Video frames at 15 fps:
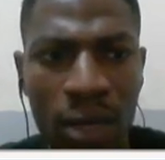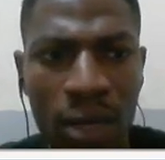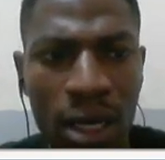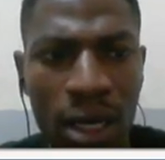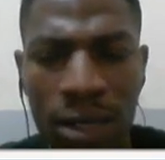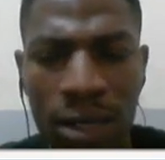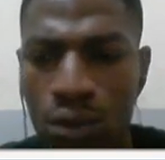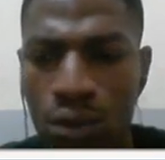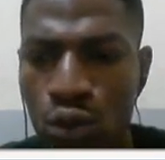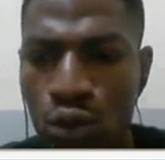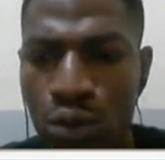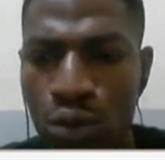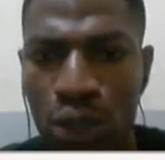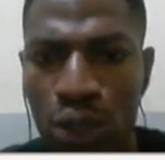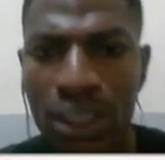And
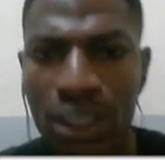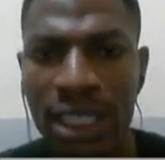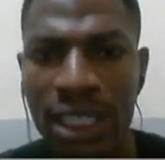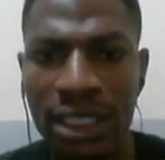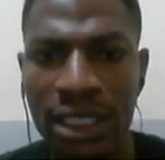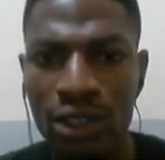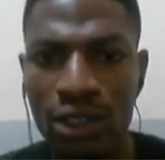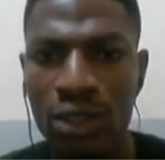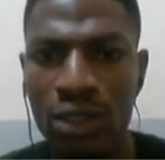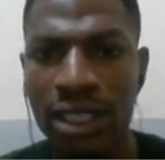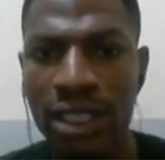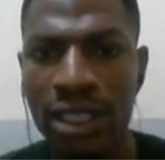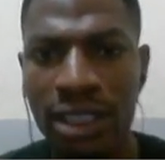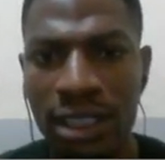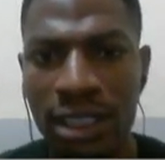we'll be looking at, as you
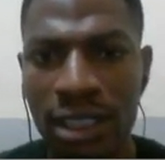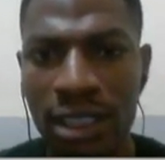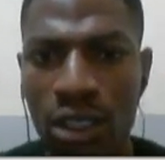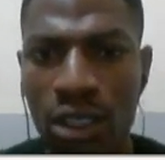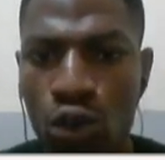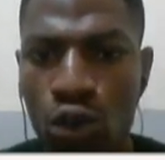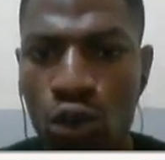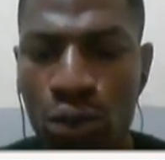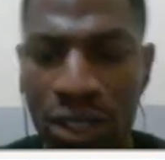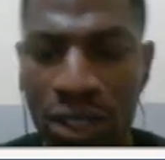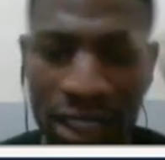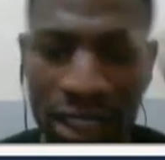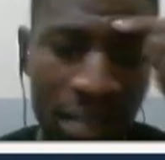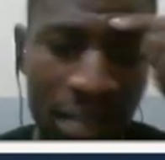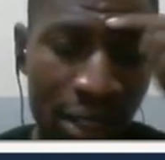can see, I hope you
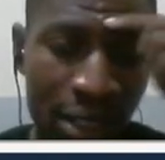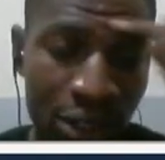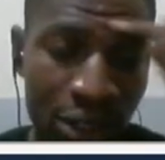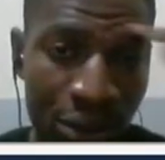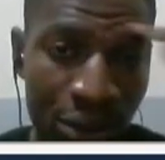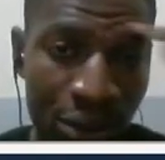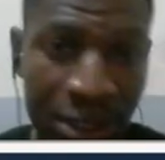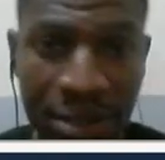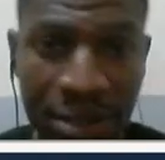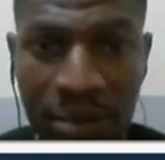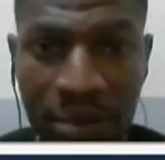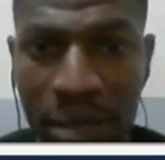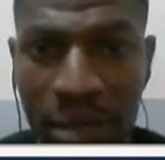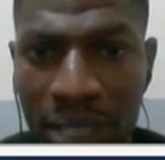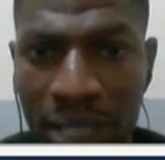can see my screen.
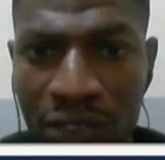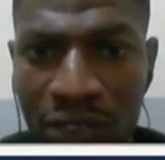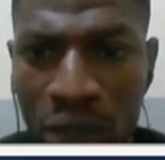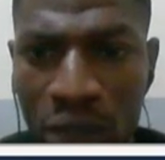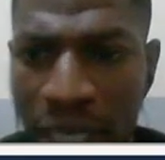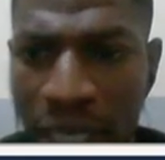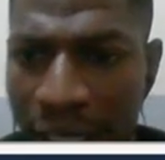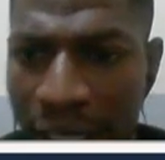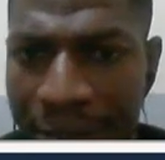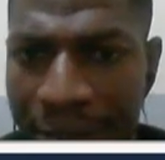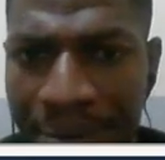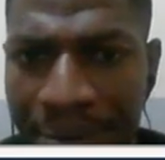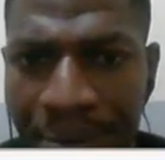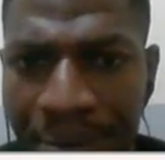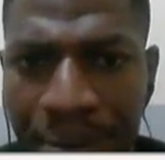I believe you can.